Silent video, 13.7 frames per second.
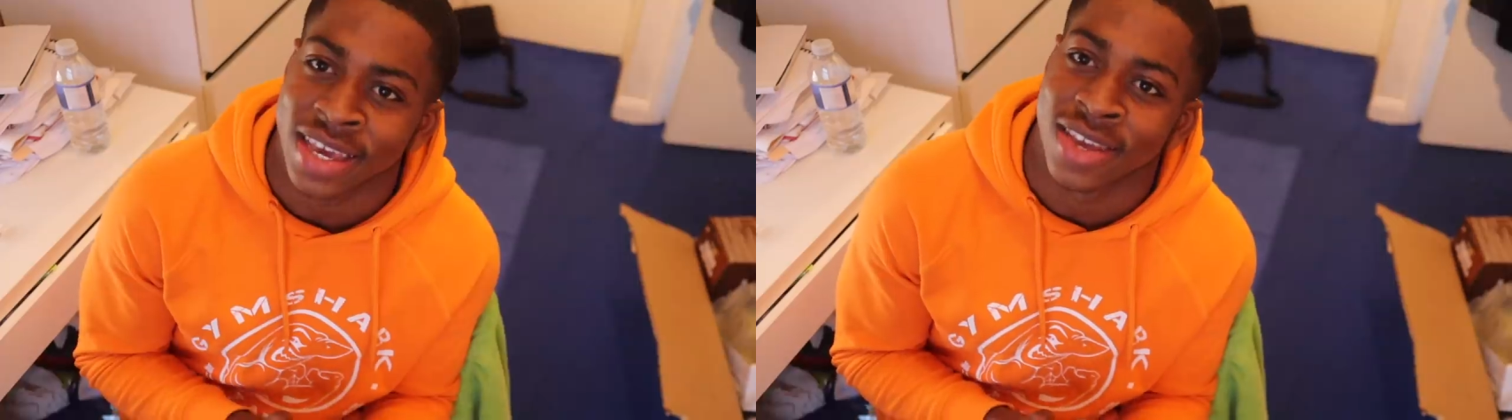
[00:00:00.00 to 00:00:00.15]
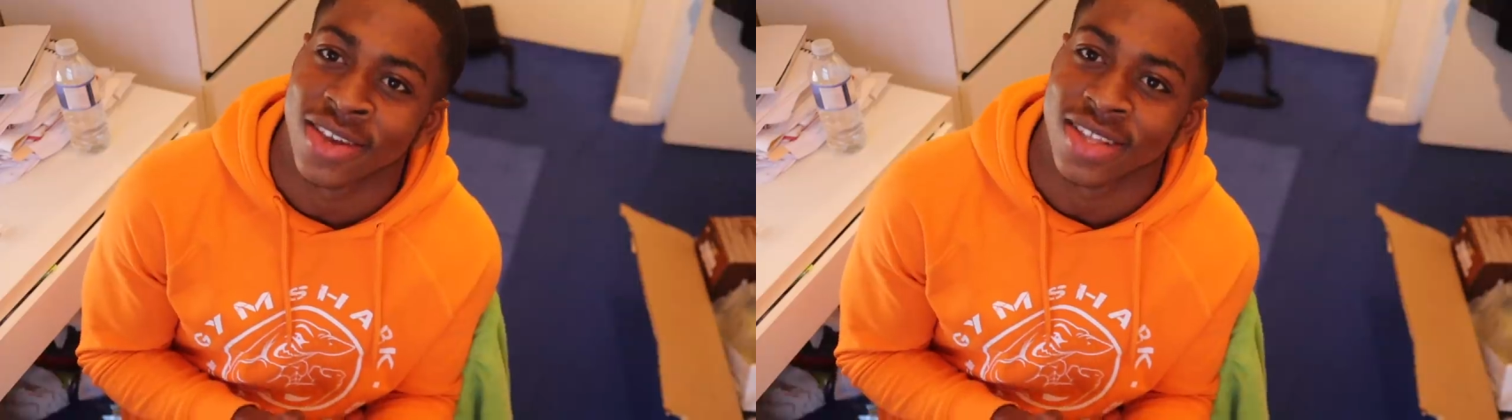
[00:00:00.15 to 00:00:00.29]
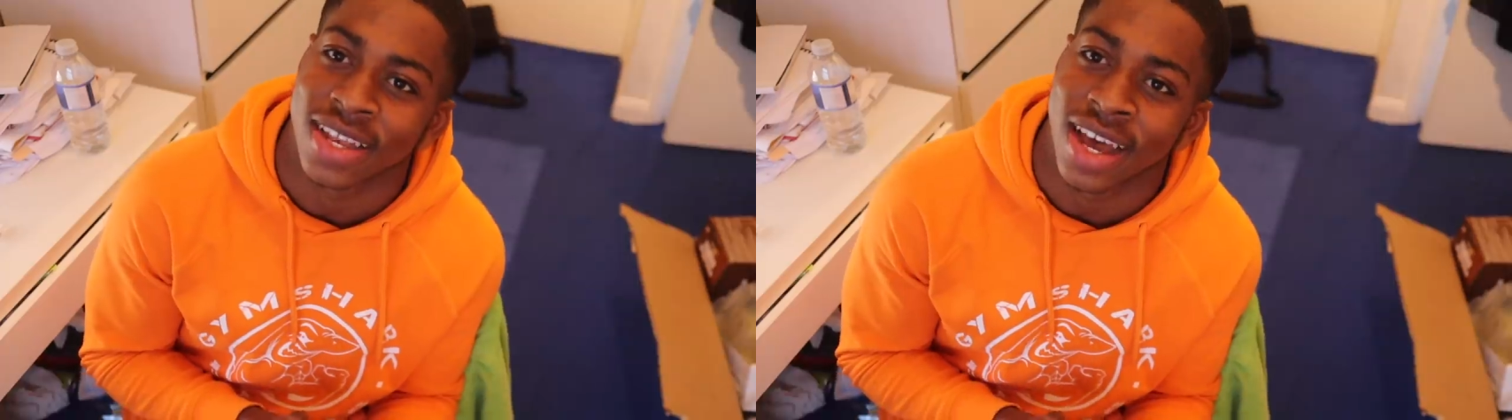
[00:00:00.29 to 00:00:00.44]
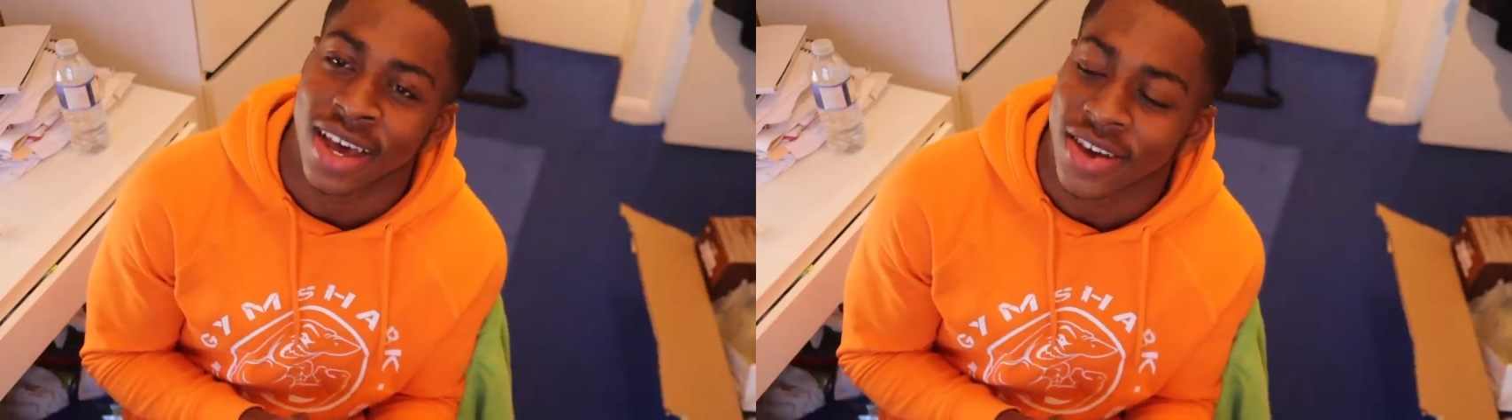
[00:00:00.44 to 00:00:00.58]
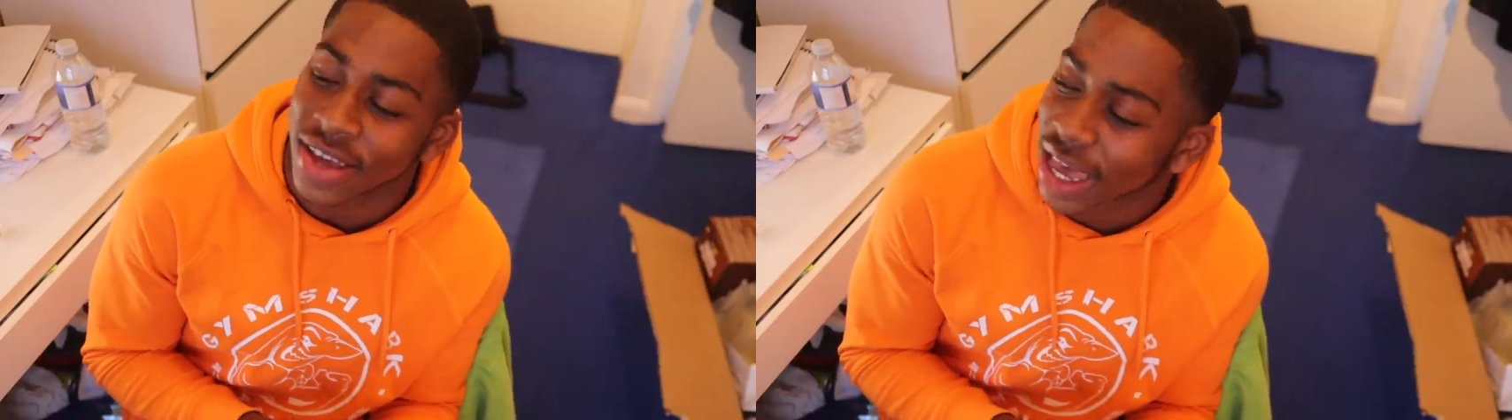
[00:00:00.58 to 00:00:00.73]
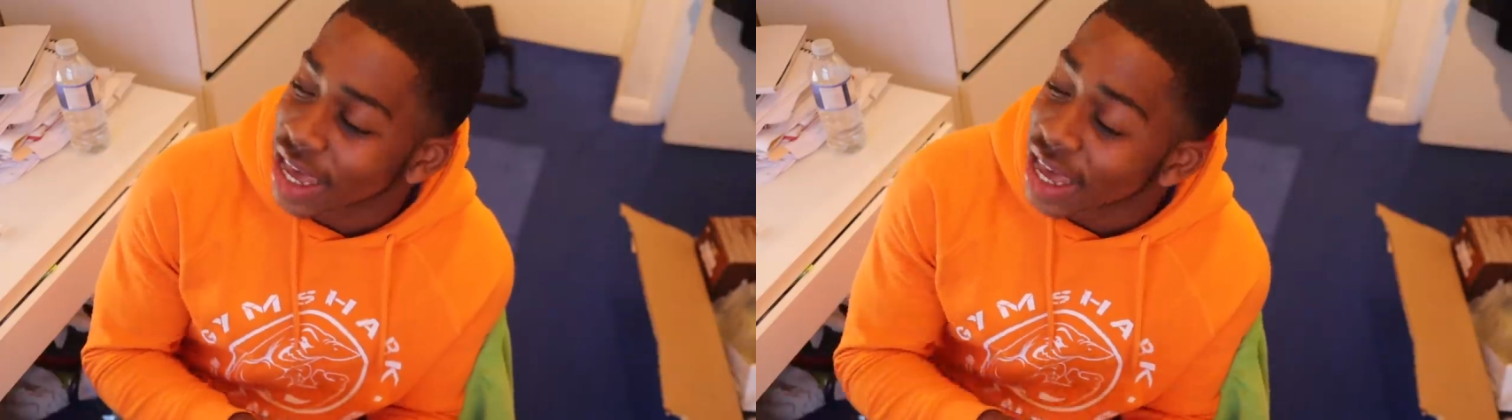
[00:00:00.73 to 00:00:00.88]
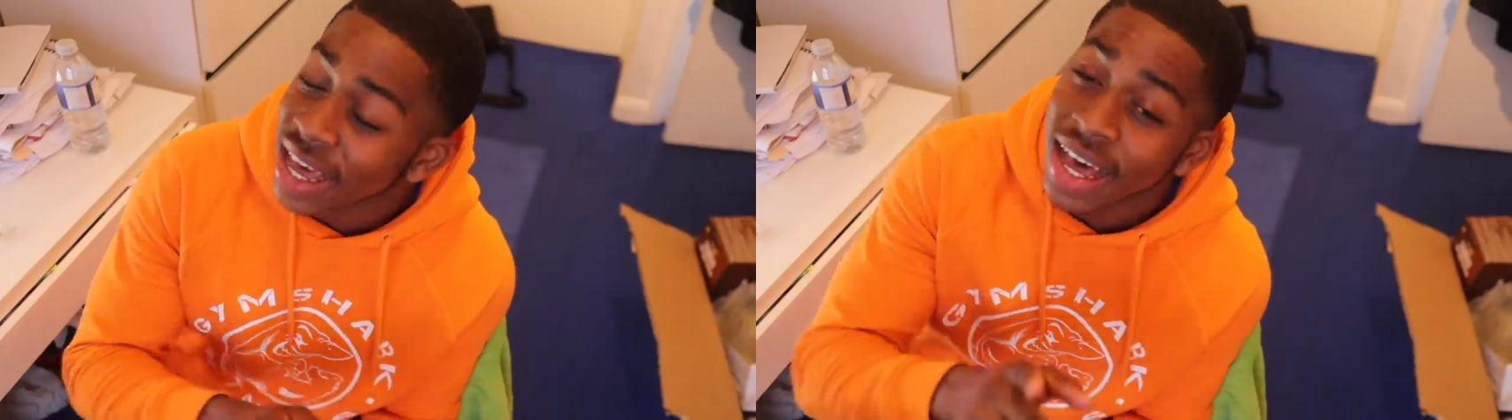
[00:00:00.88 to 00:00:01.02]
it in your diet,
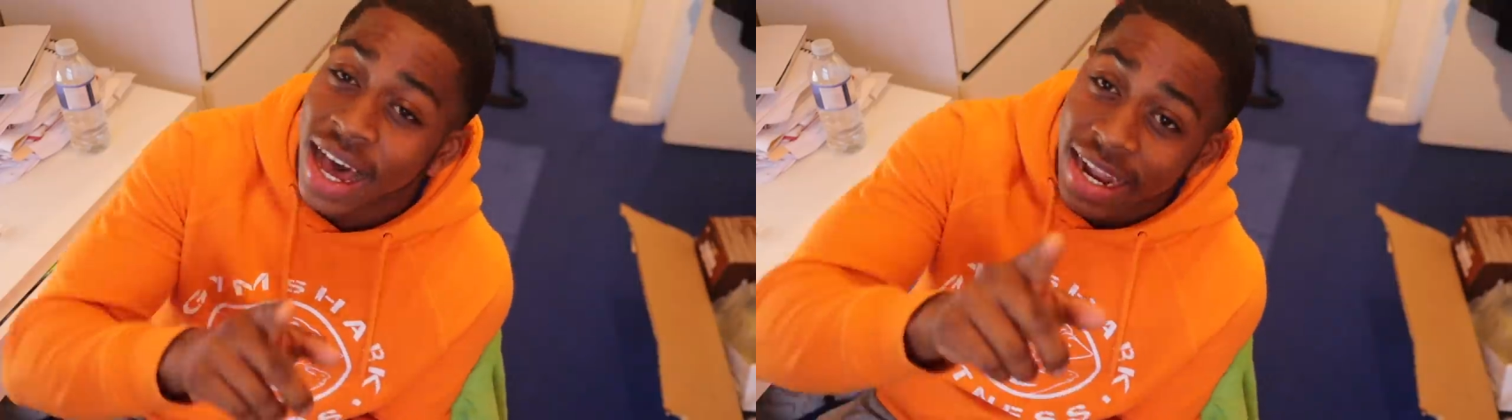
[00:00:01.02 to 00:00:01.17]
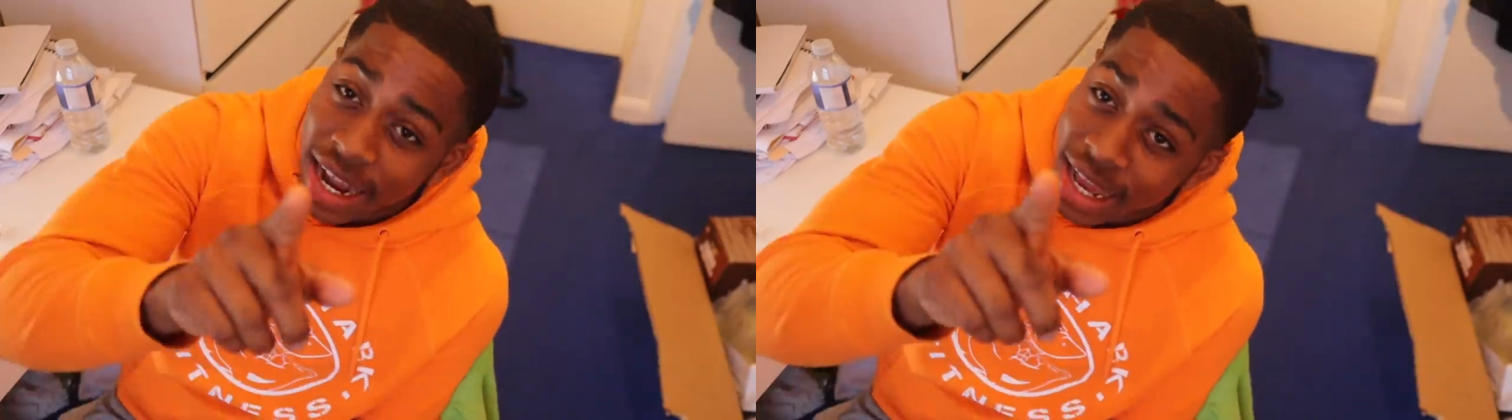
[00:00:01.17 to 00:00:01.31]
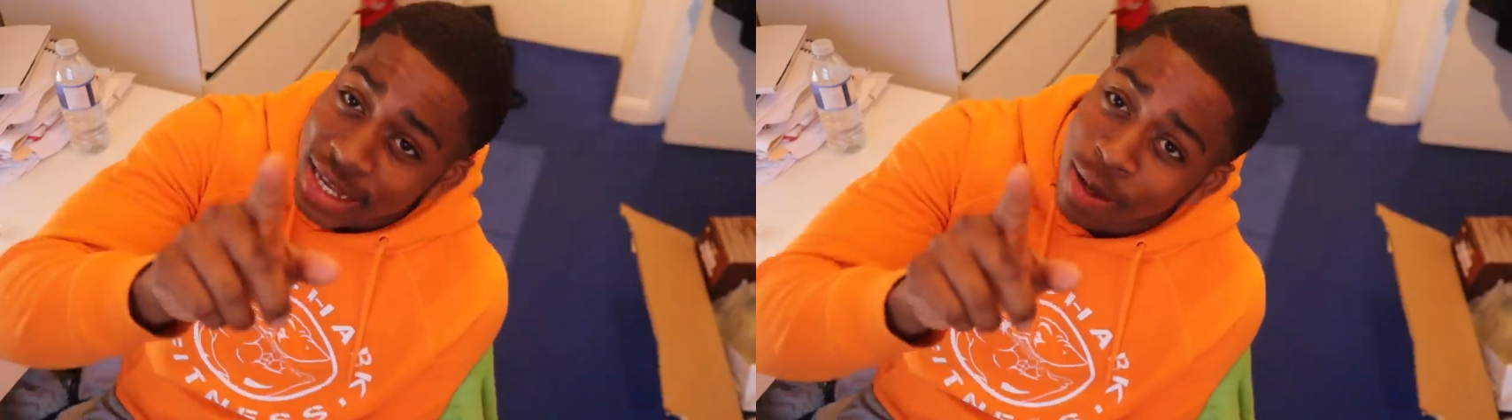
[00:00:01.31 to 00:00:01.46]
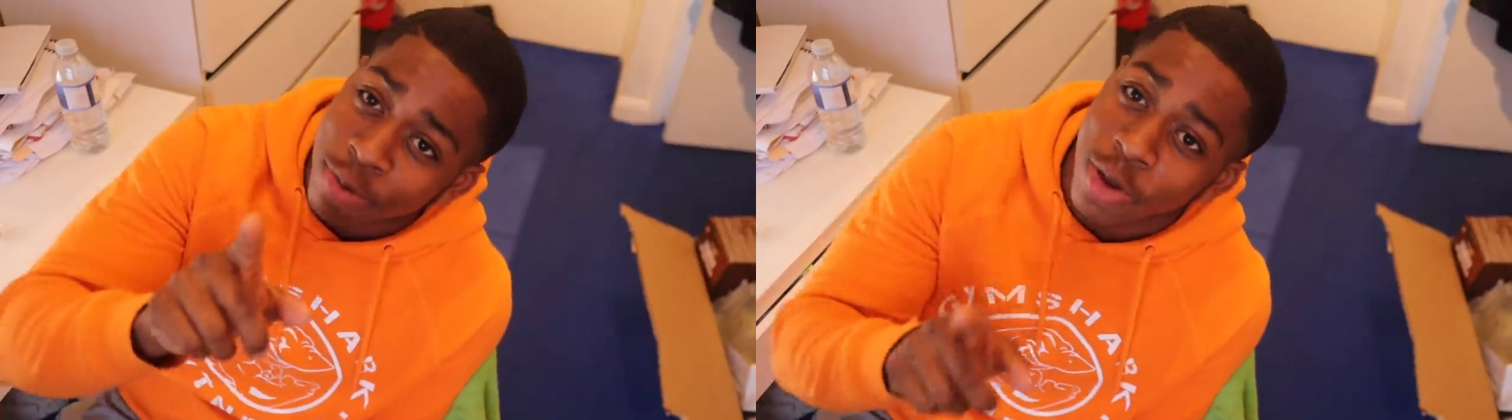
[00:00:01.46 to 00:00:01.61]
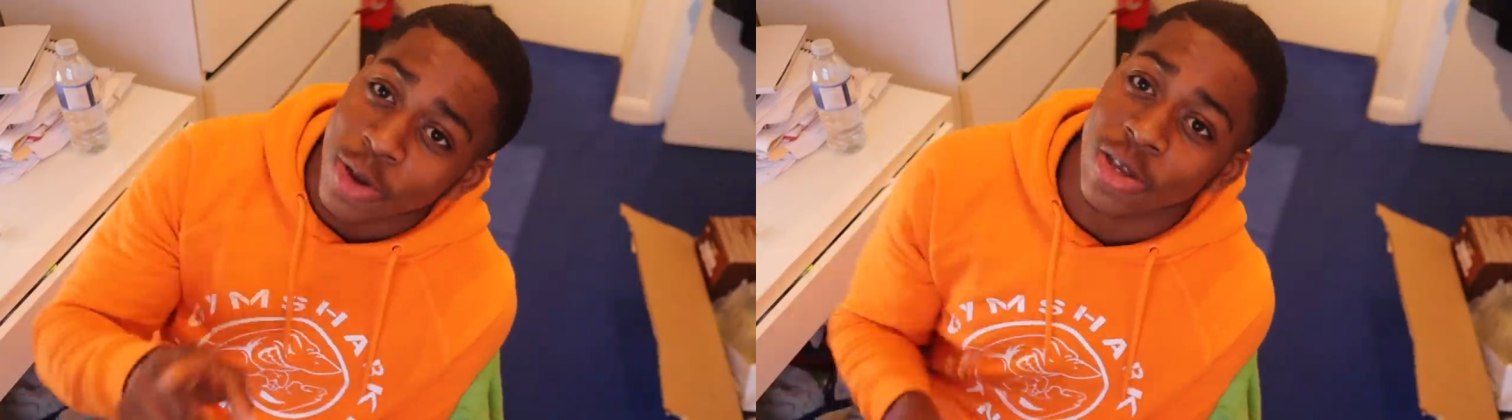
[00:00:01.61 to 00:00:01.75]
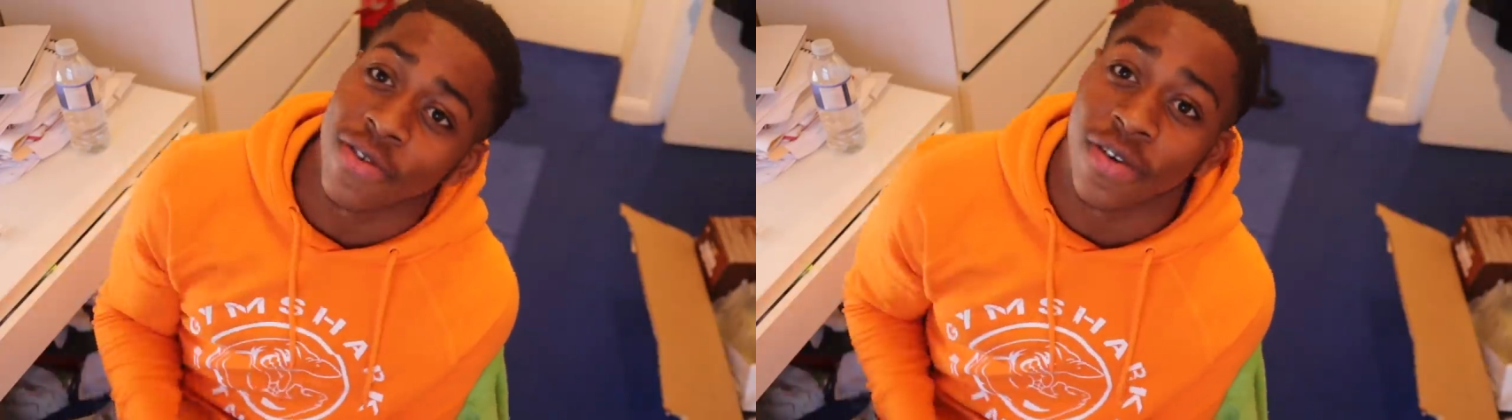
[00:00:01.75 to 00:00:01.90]
okay? And that's the beauty